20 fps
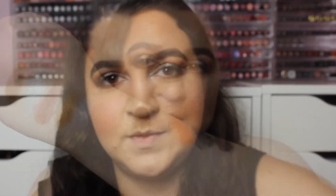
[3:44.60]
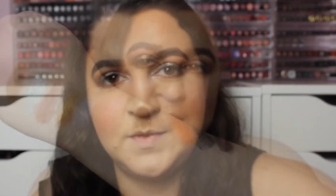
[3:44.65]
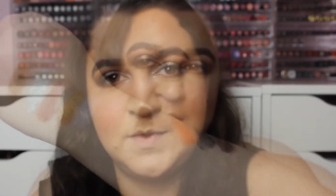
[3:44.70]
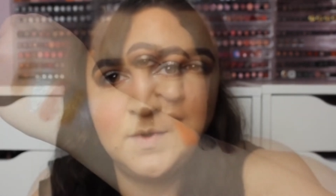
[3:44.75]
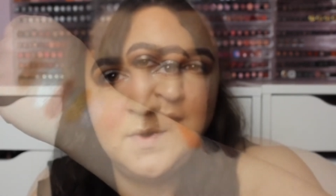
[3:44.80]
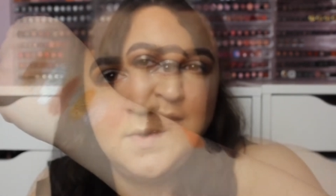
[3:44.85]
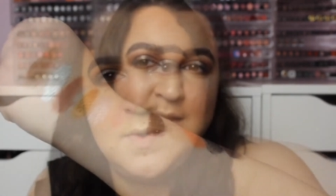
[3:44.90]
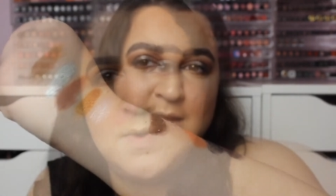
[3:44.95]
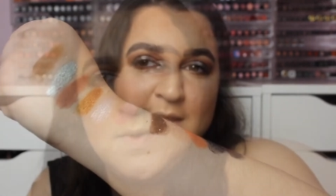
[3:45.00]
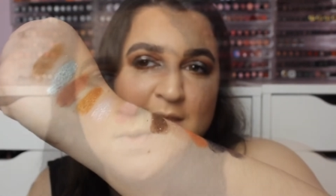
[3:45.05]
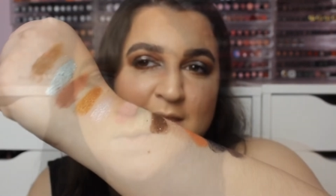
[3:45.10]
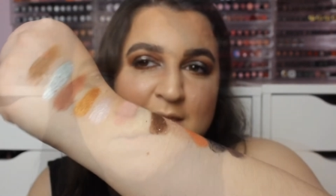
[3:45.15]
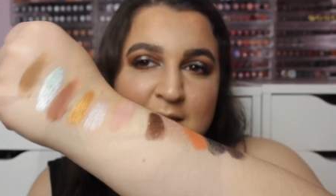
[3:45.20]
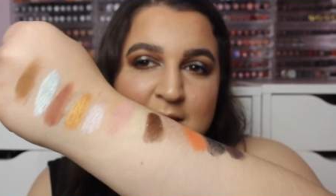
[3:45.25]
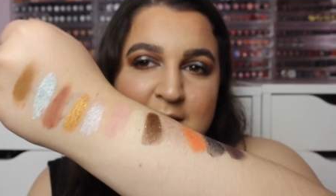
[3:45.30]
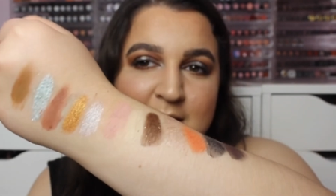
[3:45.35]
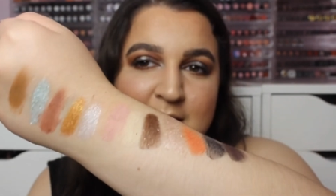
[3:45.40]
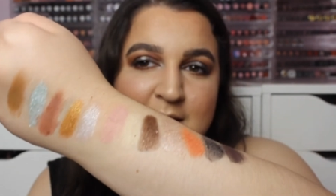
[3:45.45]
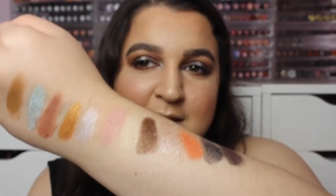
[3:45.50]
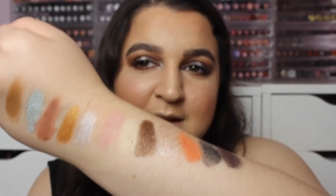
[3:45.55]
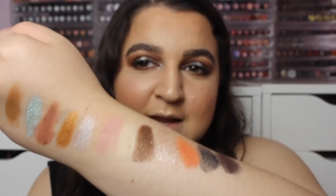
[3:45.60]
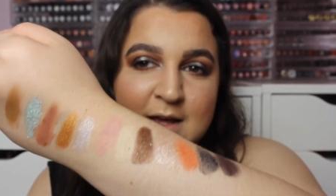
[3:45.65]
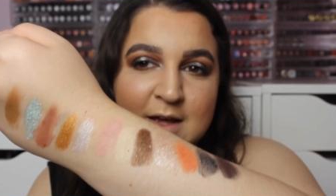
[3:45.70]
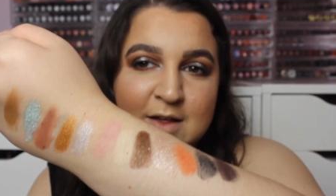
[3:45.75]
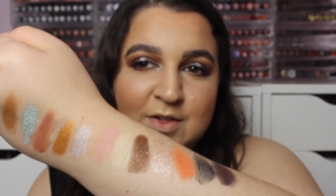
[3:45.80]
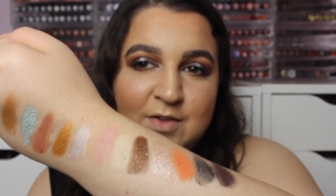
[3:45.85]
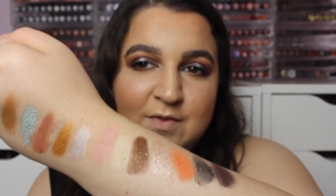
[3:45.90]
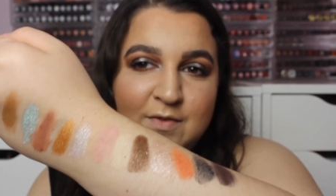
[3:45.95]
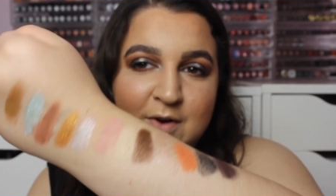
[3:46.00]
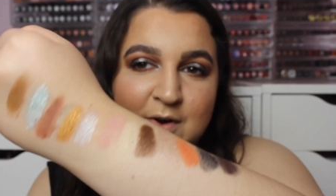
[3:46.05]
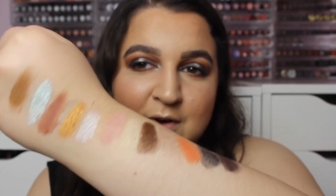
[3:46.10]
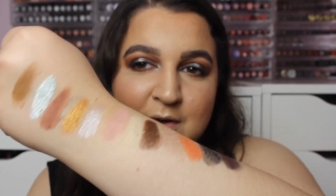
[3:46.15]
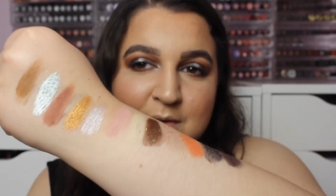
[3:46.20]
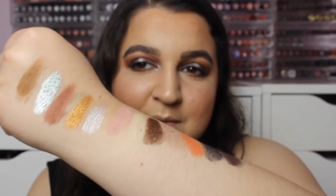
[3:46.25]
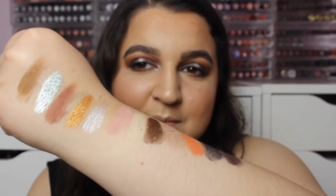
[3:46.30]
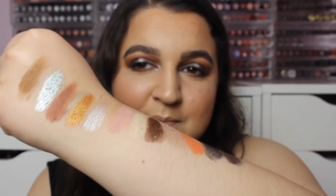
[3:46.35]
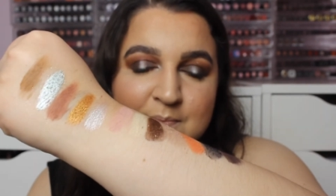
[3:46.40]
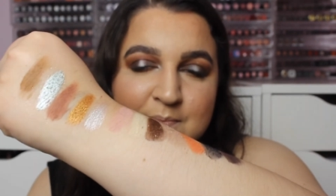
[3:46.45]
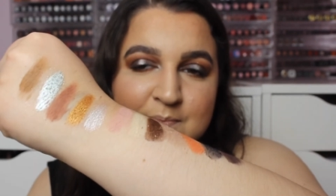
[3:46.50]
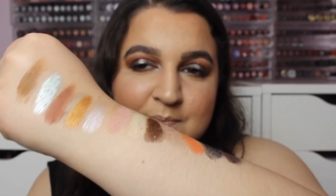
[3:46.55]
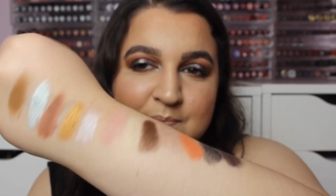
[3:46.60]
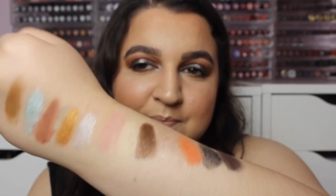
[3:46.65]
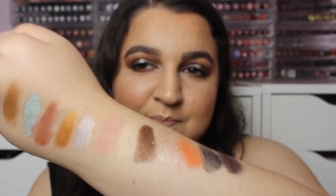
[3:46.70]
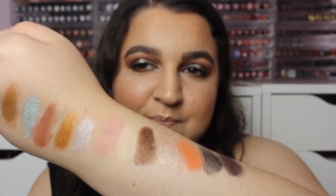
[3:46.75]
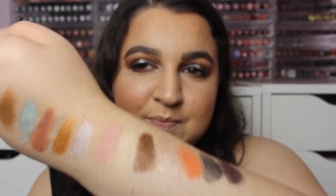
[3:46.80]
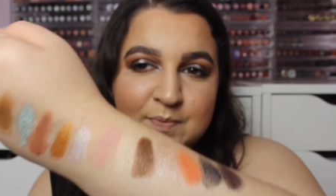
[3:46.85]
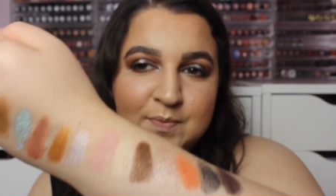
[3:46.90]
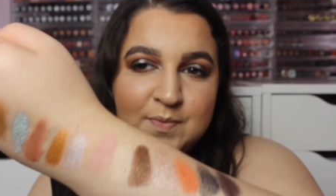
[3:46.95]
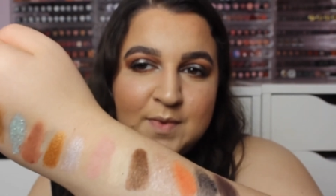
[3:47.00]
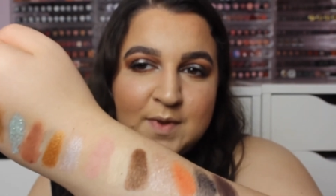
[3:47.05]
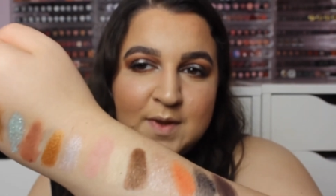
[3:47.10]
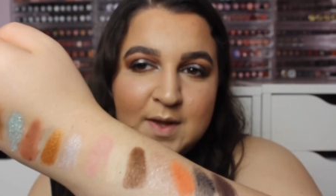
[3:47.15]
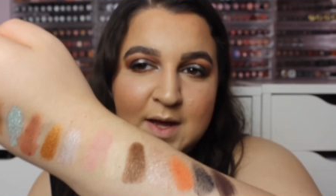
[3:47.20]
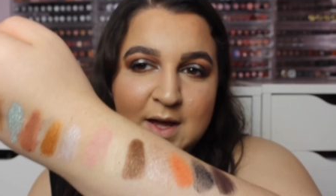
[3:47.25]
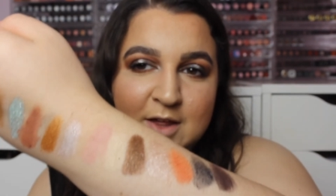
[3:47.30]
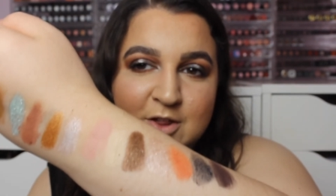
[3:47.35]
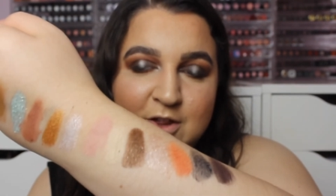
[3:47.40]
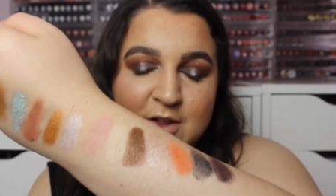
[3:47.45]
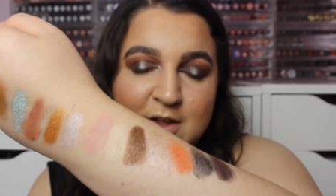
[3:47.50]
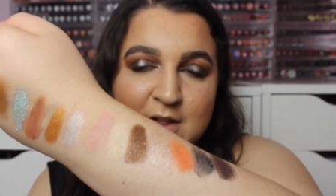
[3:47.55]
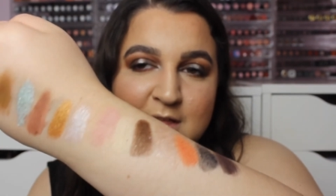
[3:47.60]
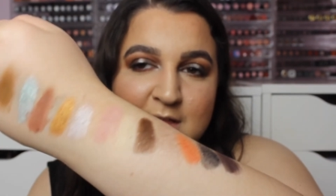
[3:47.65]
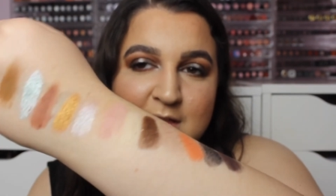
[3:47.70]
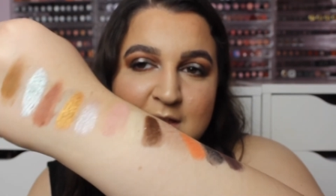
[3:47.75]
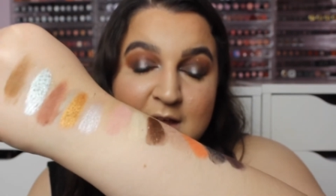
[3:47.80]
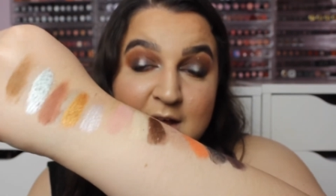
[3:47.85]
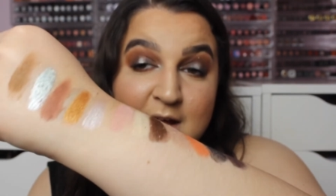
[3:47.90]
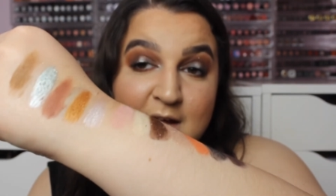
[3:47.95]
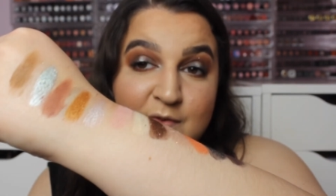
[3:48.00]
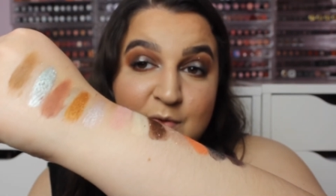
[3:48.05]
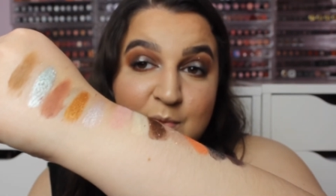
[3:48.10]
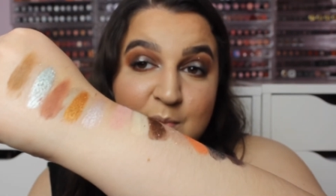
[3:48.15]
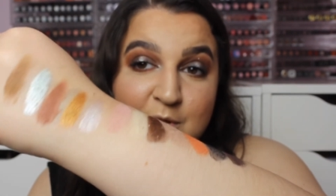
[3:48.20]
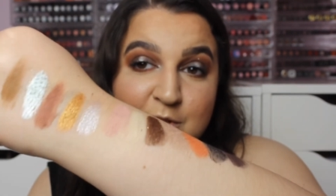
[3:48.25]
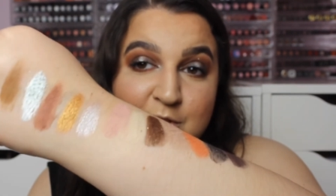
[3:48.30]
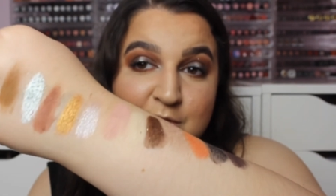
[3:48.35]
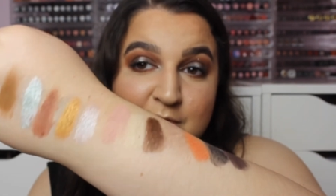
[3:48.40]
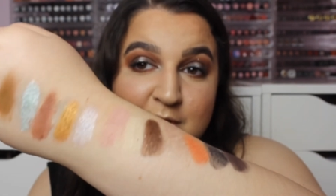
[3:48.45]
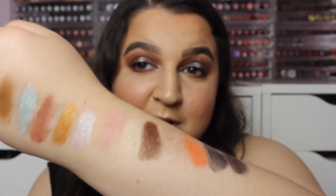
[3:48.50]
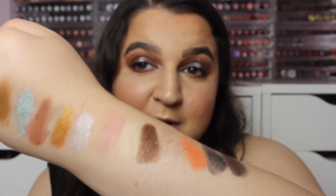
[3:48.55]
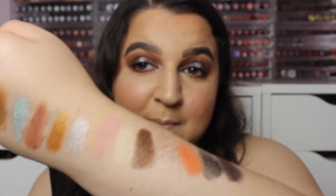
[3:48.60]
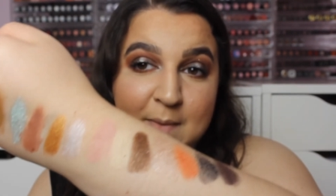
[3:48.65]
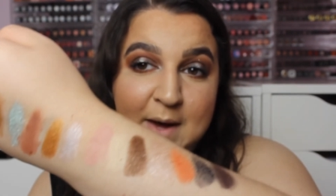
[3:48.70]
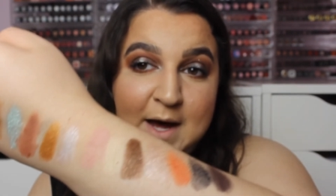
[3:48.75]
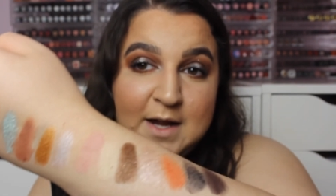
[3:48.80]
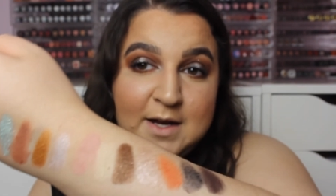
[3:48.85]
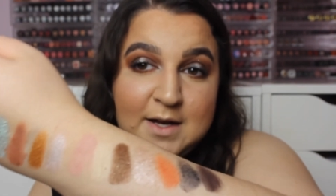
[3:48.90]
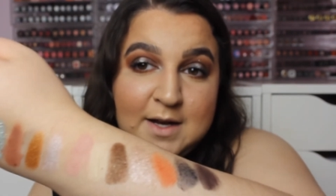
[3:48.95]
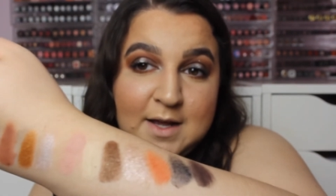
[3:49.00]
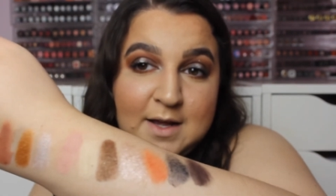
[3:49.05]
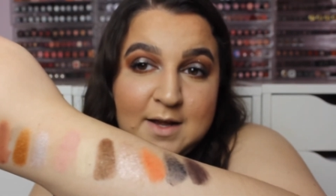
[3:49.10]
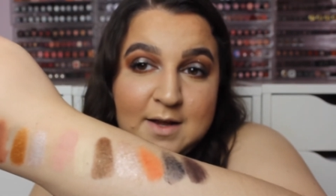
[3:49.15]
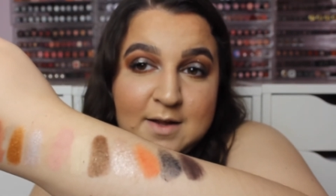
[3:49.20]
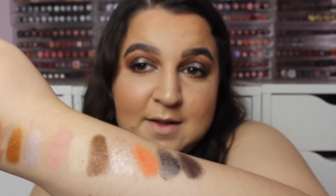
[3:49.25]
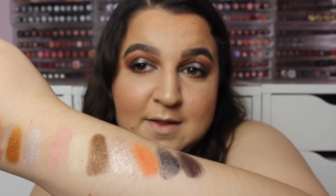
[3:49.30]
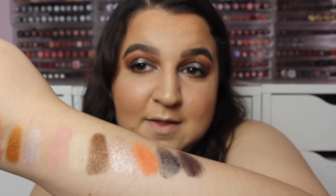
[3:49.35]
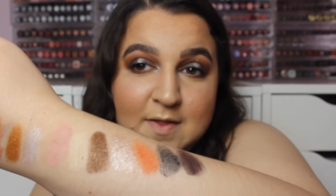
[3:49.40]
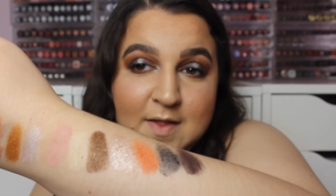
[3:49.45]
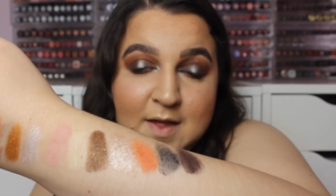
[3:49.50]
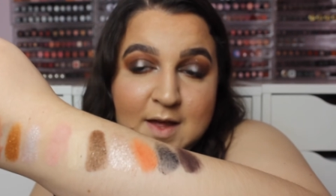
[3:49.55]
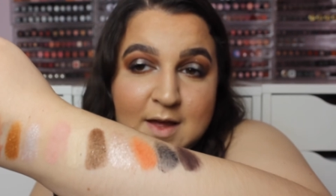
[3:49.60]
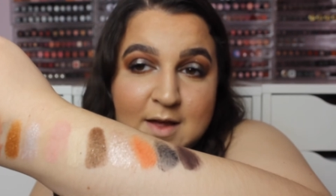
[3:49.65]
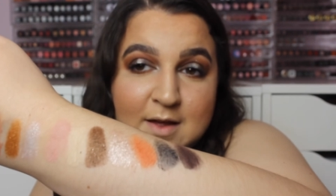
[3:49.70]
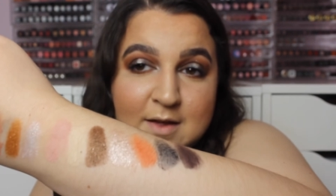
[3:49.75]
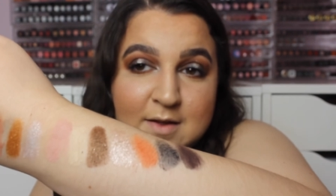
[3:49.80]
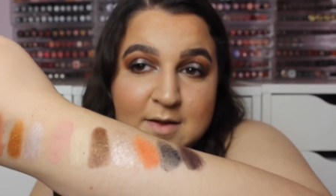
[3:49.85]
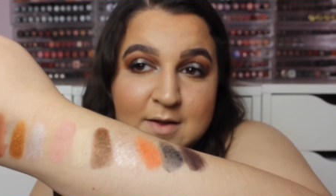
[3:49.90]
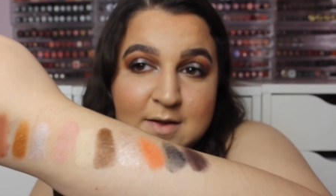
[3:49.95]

And this is the next row. As you can see I've swatched really badly there.